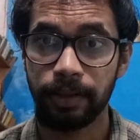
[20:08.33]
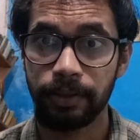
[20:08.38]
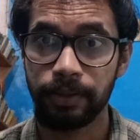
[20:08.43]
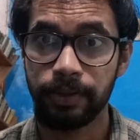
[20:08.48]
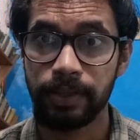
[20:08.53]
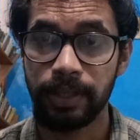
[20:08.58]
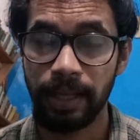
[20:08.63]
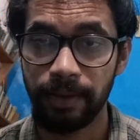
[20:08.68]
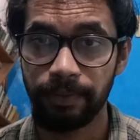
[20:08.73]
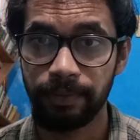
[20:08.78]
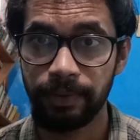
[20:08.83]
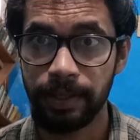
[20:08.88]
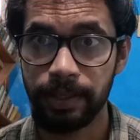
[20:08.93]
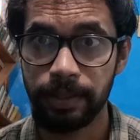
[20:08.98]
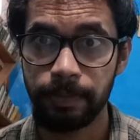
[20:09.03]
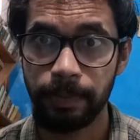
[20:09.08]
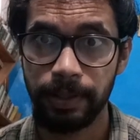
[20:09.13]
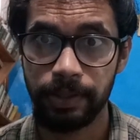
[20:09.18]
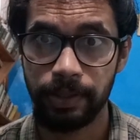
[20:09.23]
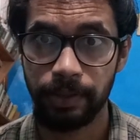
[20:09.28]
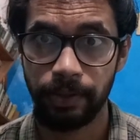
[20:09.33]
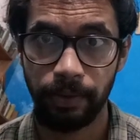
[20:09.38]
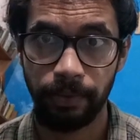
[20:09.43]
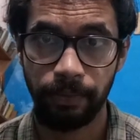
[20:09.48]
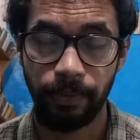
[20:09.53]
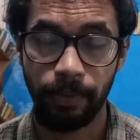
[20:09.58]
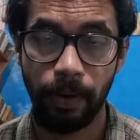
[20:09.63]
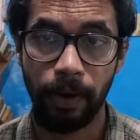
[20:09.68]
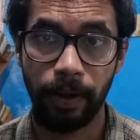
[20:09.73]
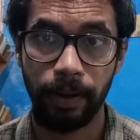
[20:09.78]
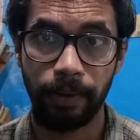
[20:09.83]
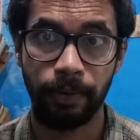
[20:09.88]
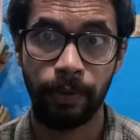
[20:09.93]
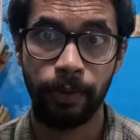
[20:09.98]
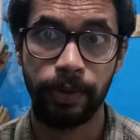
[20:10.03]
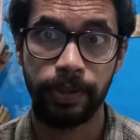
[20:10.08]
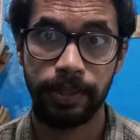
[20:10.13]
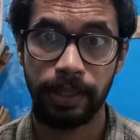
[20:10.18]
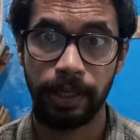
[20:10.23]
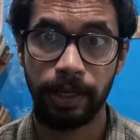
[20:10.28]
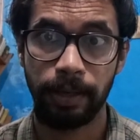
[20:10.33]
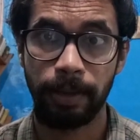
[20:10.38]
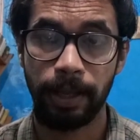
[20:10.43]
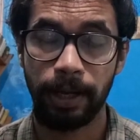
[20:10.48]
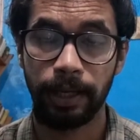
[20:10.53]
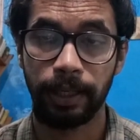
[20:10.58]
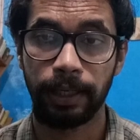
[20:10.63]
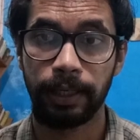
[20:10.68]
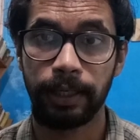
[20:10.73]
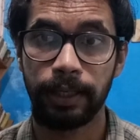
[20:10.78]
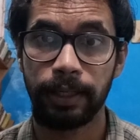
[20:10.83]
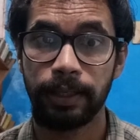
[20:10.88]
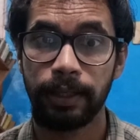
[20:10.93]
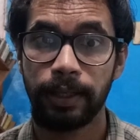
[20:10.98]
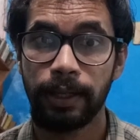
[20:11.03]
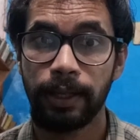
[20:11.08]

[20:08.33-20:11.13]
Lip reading: to save this prisoner of war who is an American,